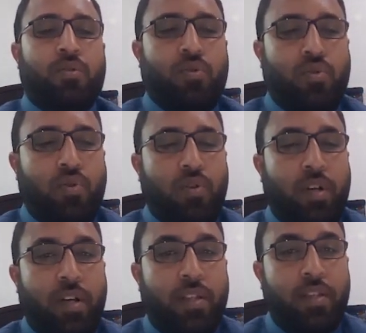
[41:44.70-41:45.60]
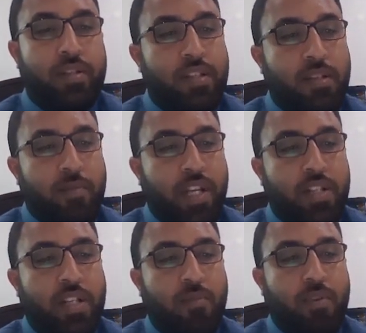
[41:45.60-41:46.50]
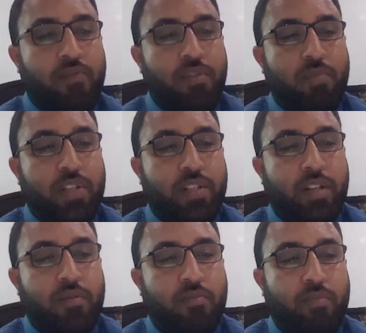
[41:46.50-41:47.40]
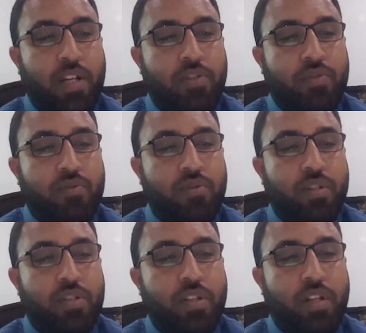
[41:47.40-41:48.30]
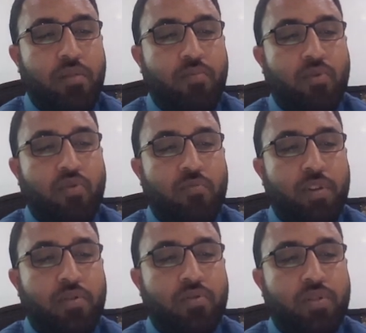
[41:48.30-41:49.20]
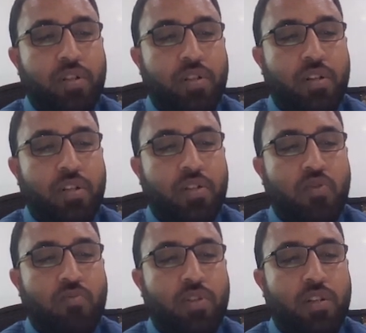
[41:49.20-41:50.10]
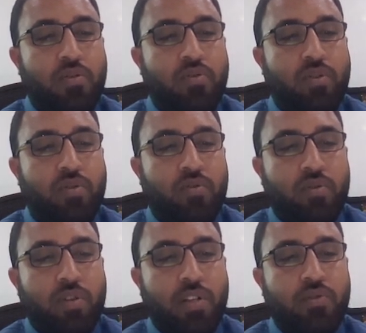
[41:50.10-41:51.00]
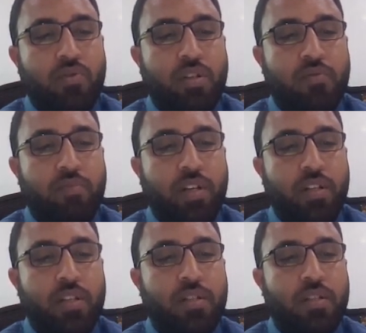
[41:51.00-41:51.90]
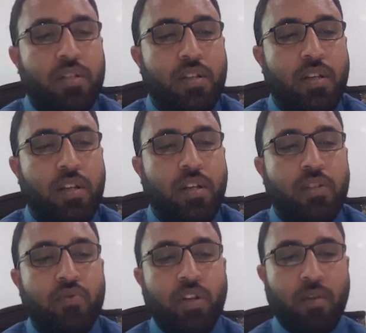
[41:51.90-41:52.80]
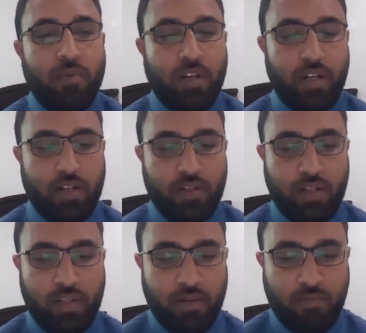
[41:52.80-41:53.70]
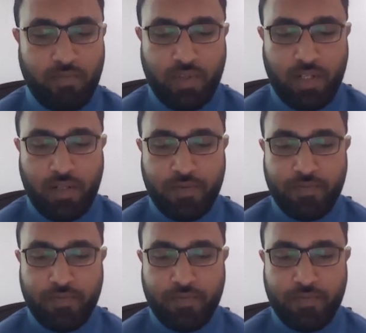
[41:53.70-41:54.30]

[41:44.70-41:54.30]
So this is the main shape of the baseline: milestones, engineering, procurement, construction, testing, commissioning, closing out. Also just make this in also in capital letters: simple